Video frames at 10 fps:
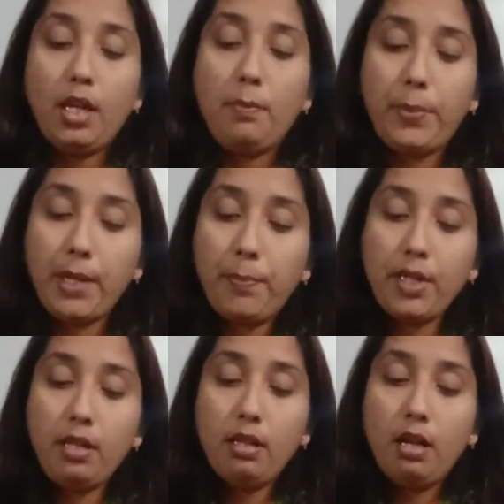
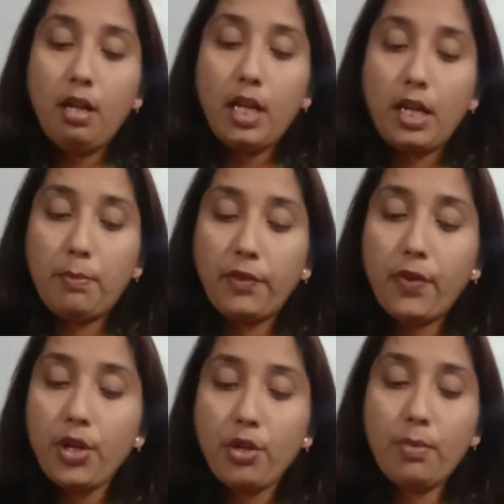People,
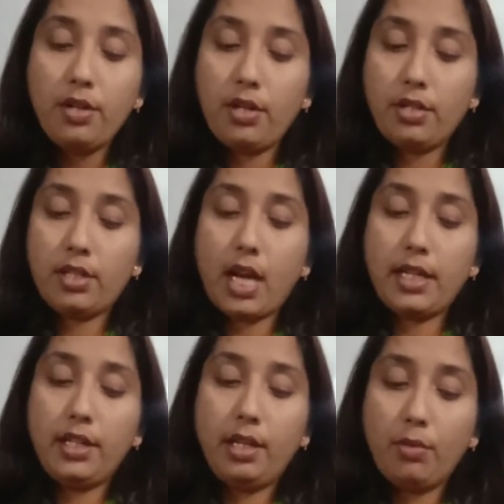before
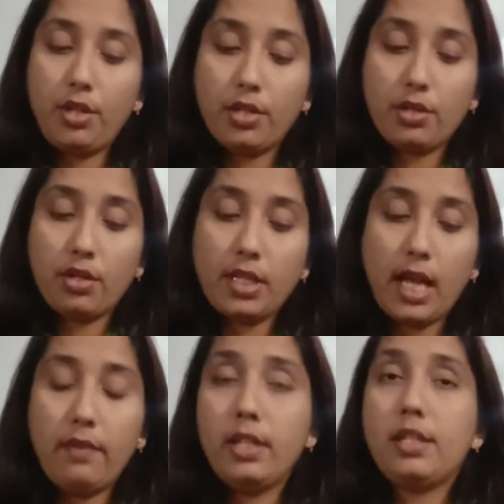starting human resource,
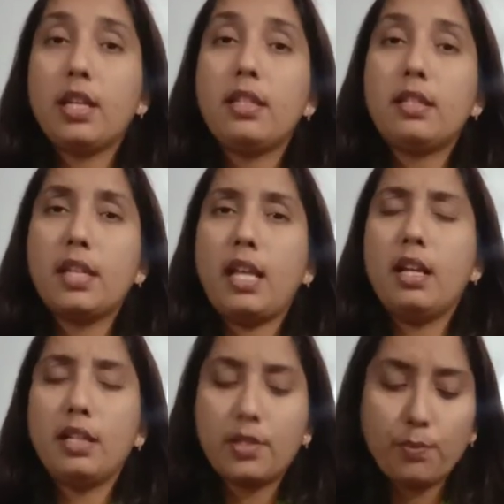I will just tell
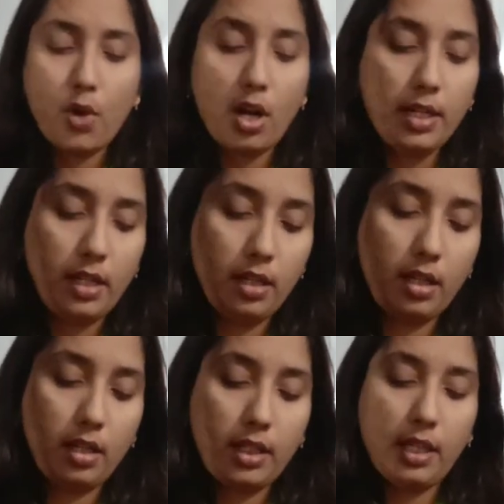a small
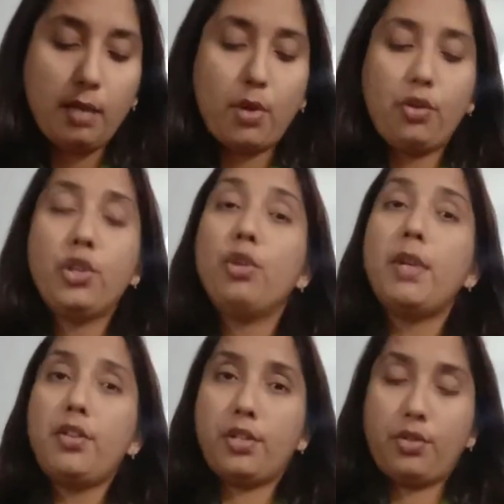thing about
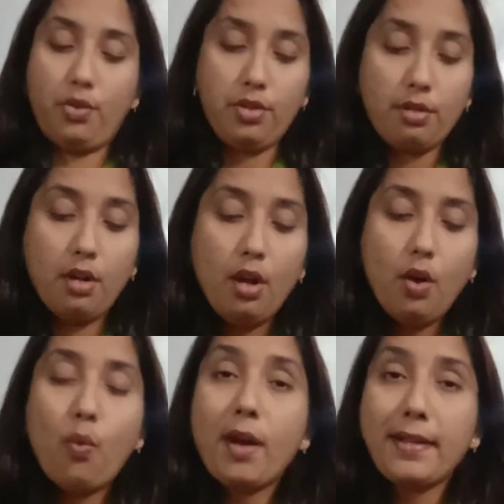human resource,
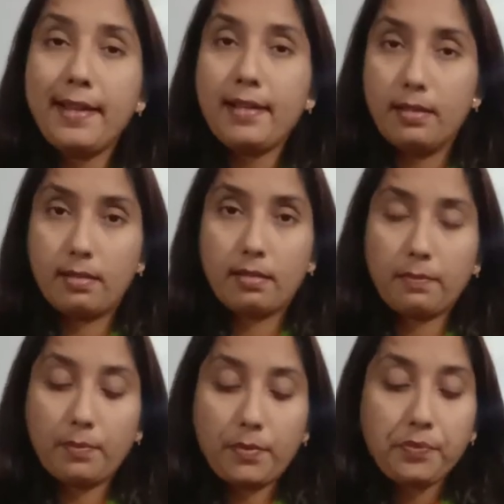what it is.
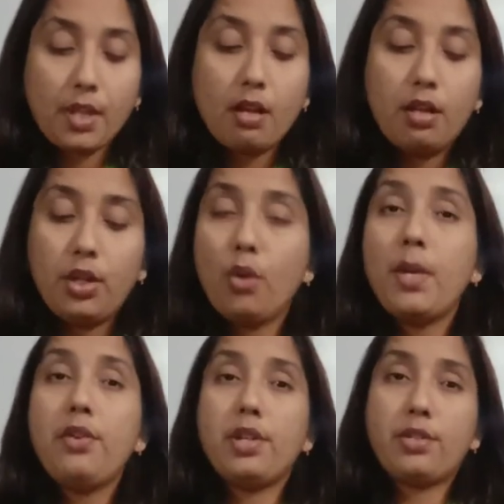
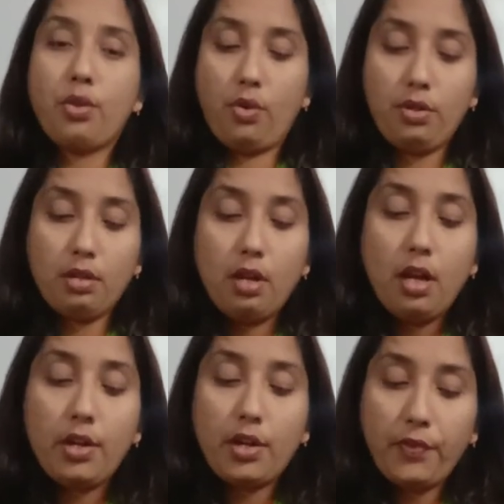Human resource
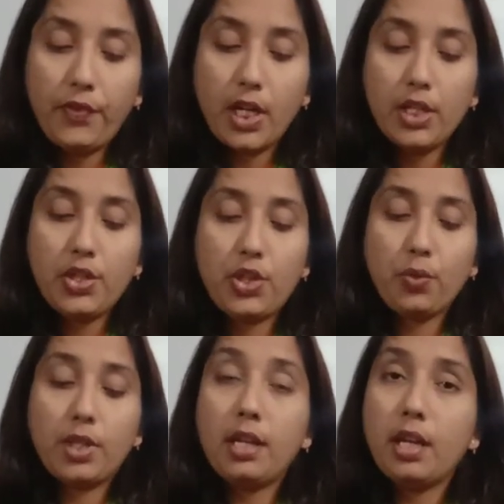refers to
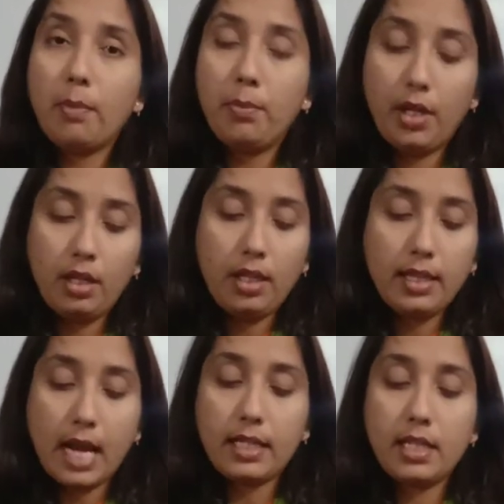the number,
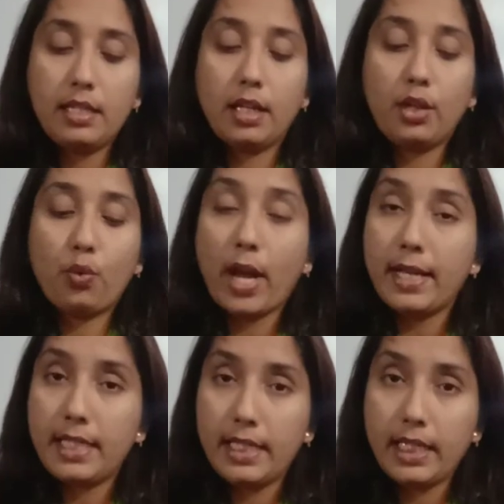that is the
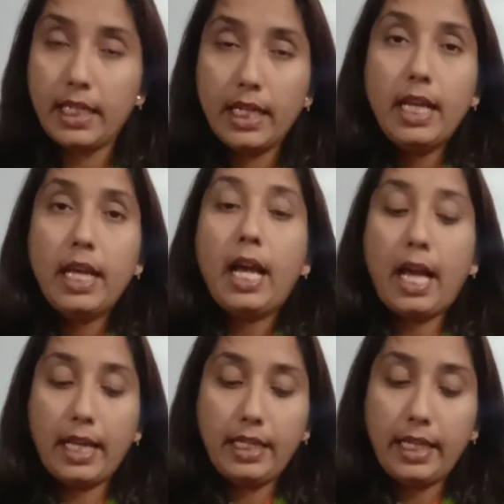quantity,
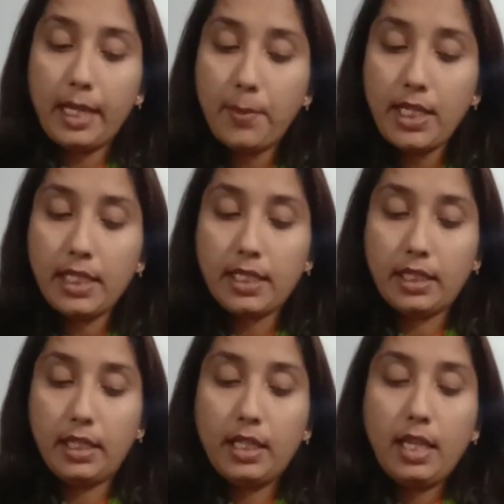and ability,
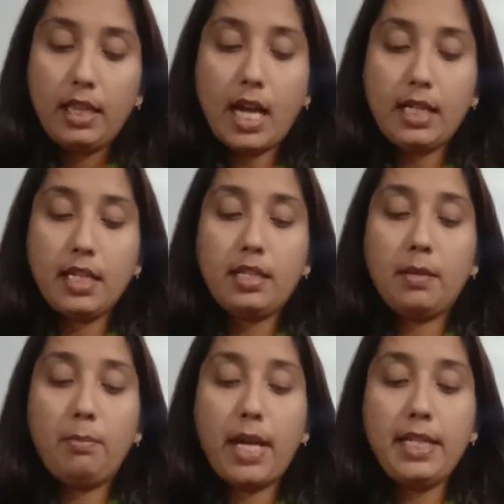that is
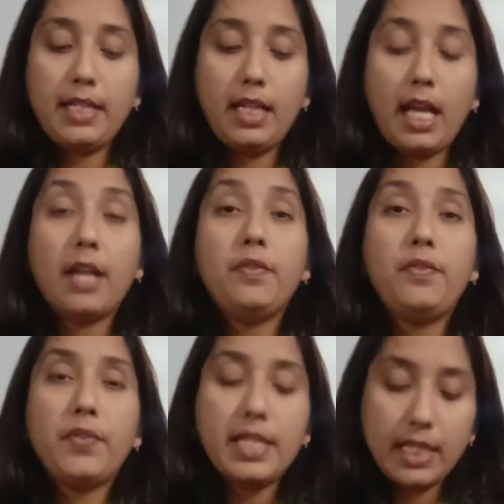the mental and
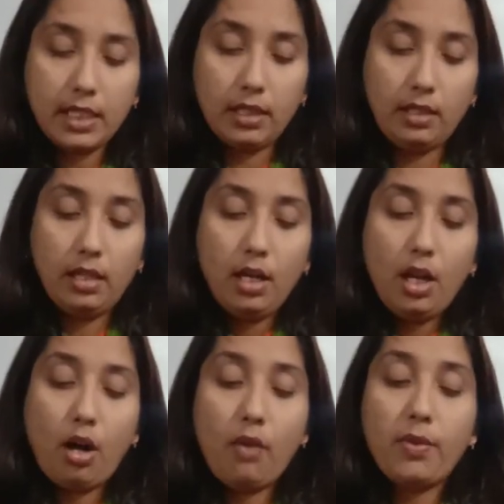physical
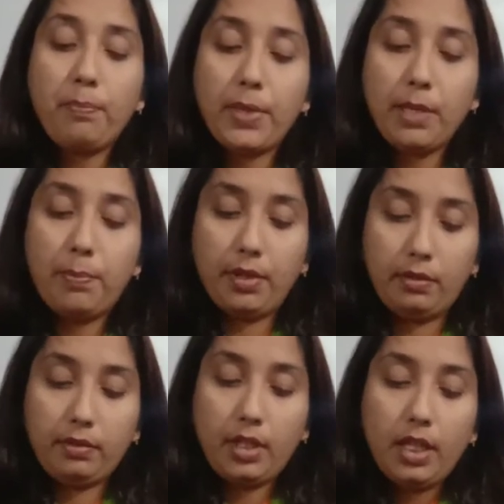of a people.
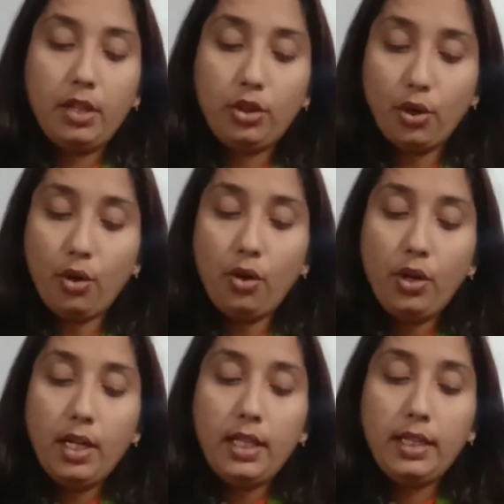Though
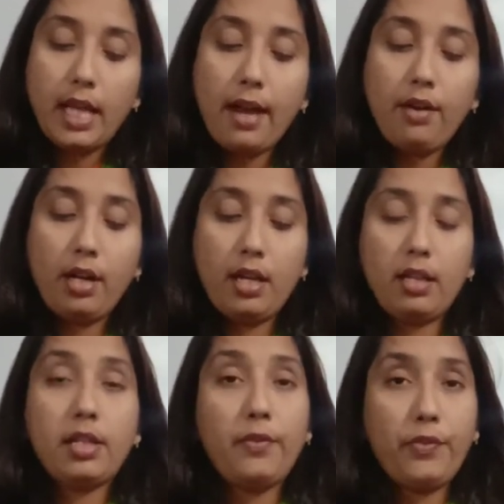there
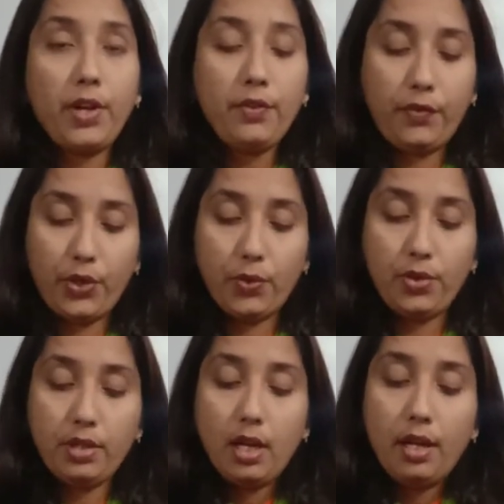are different
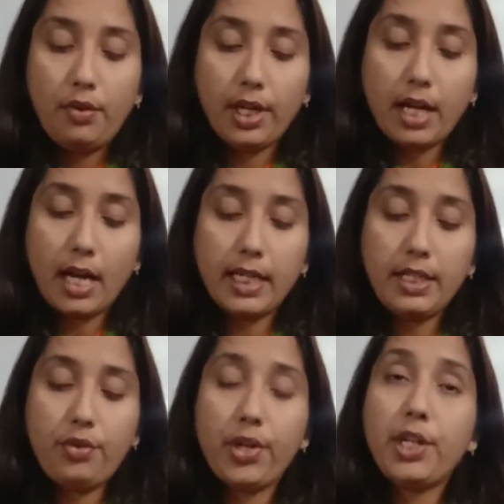views
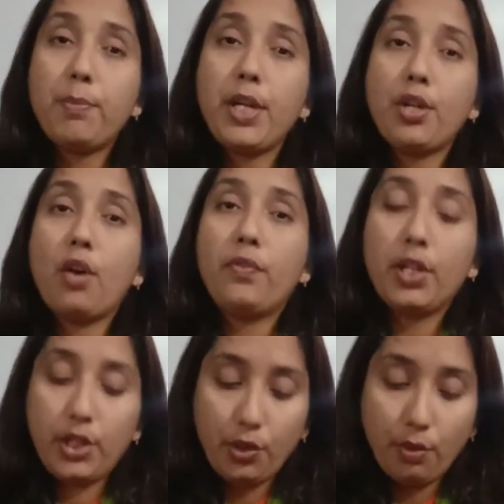regarding treatment of
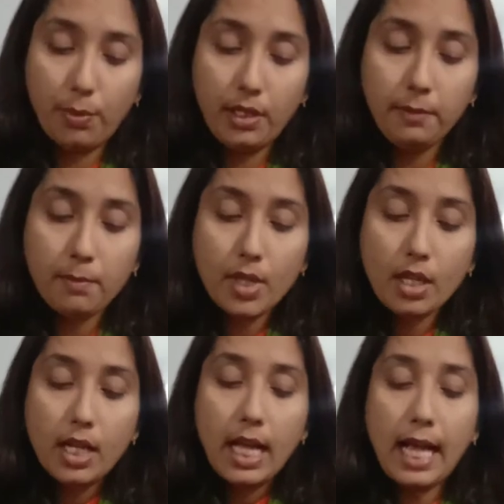a human
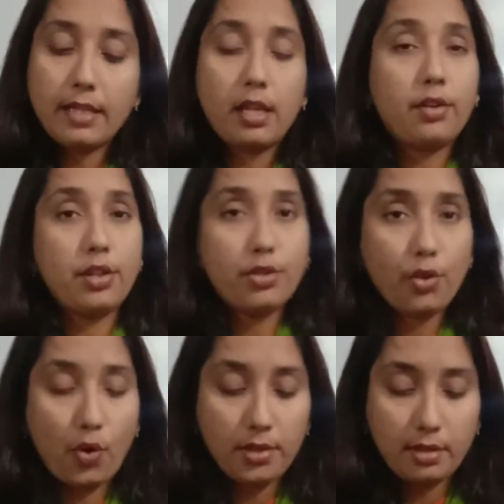as a
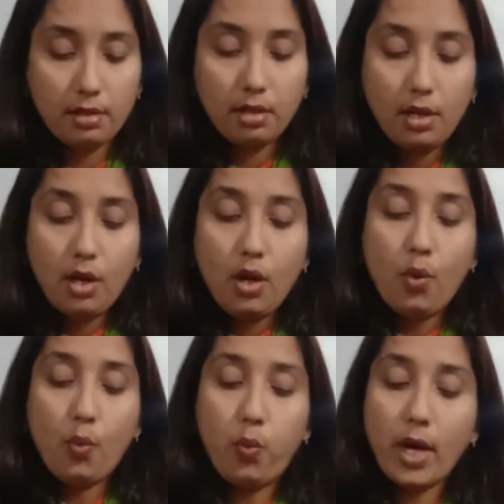resource,
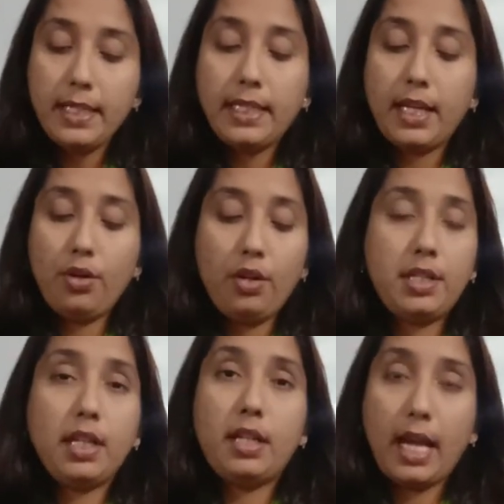one cannot
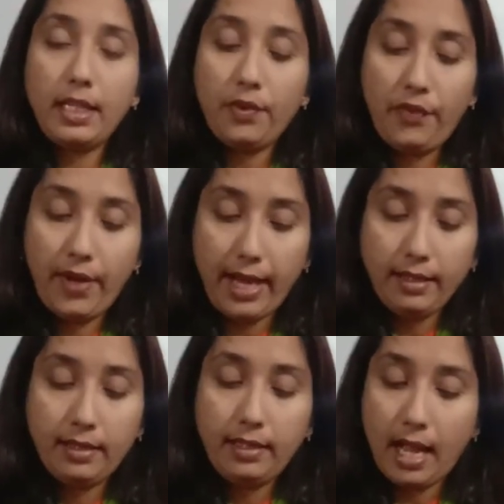deny the
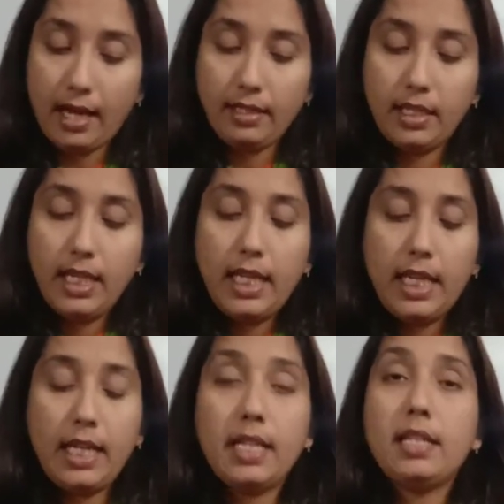fact that
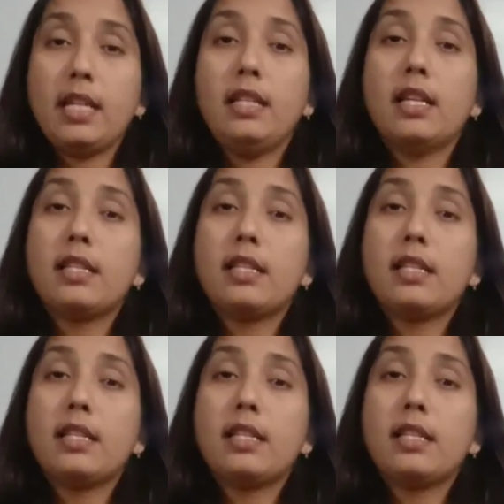it is in the